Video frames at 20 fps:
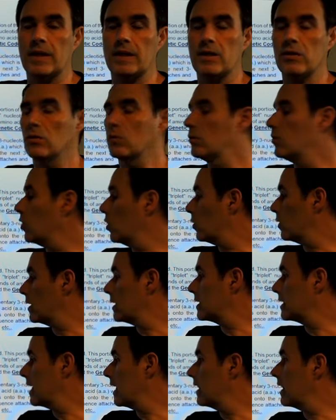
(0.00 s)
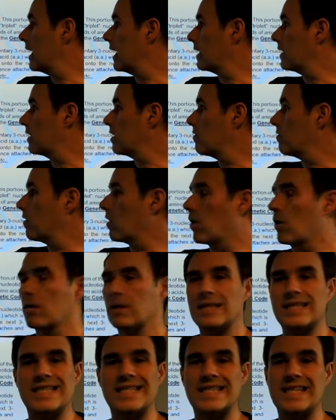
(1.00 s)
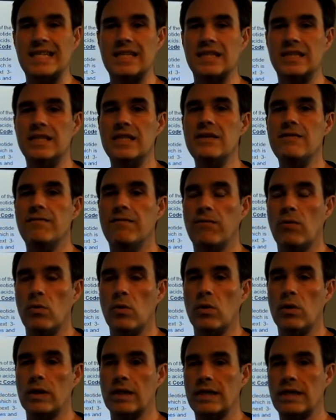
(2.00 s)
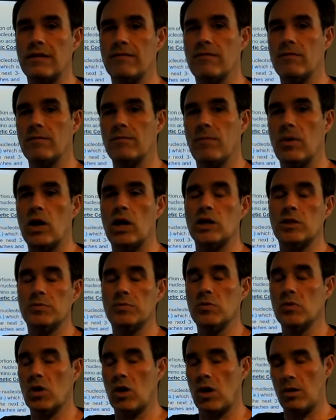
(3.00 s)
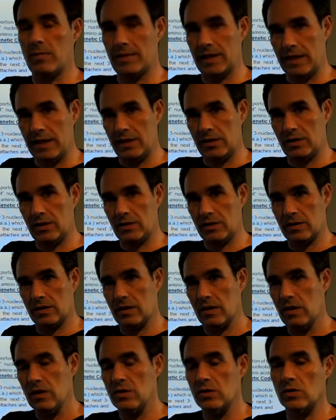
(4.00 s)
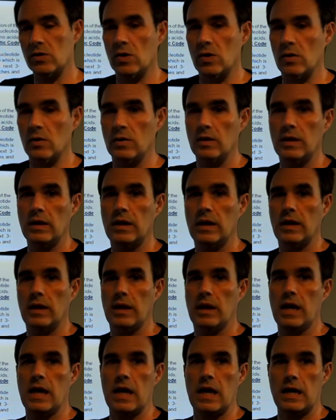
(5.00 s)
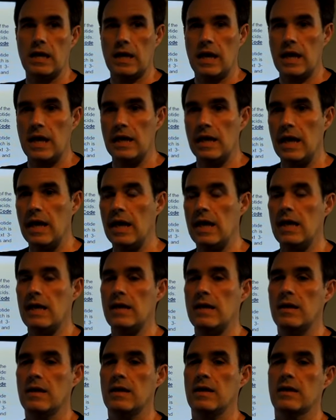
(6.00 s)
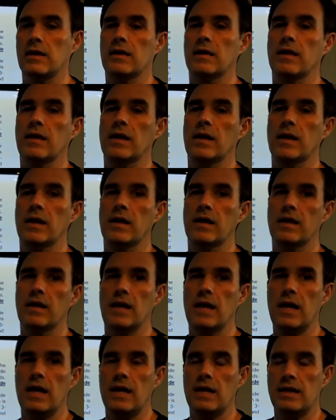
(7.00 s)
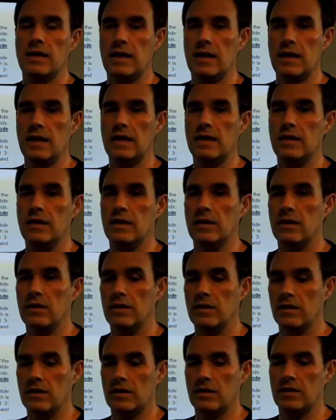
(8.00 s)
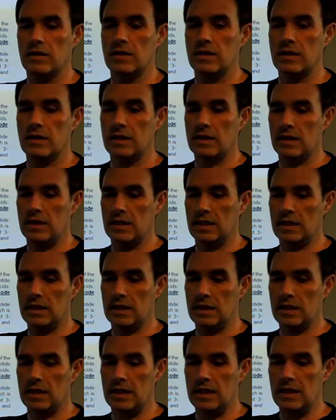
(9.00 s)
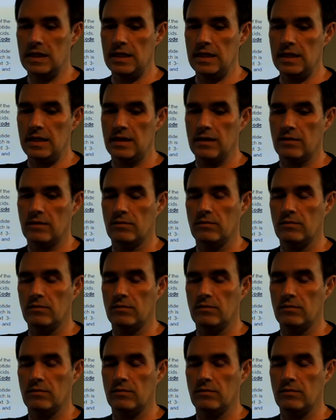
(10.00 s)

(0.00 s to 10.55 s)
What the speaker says: you'll notice that there are 64 different possible combinations. So AAA, AAT, in